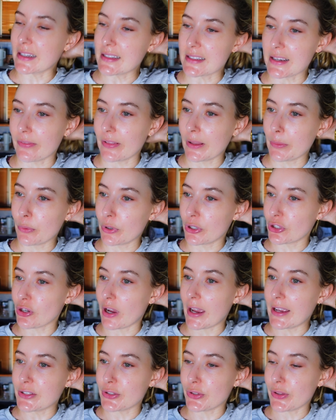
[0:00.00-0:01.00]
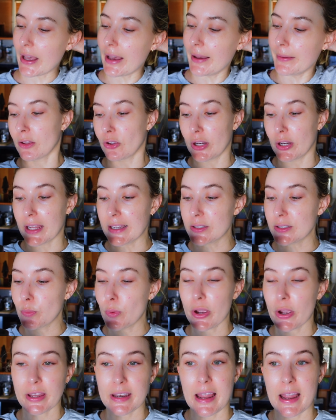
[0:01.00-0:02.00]
I definitely want to try and do that. I'm gonna get to
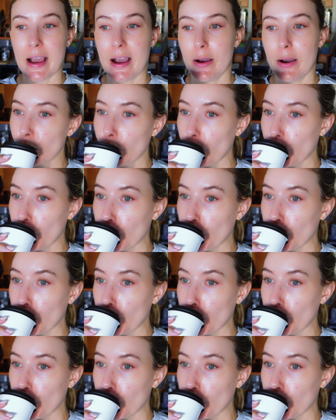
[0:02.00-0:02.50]
work now.